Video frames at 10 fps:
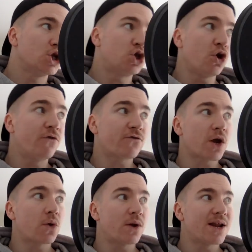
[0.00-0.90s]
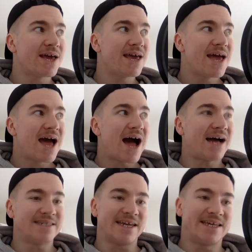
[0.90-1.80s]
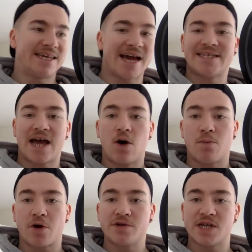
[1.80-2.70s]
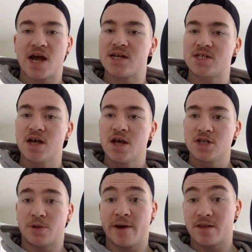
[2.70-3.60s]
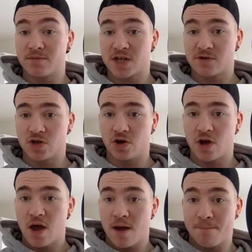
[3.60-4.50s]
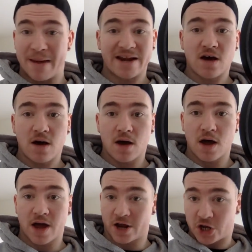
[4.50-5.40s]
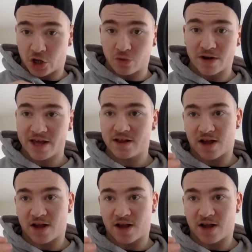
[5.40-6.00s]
too frequently as a get out process to make themselves look better acutely,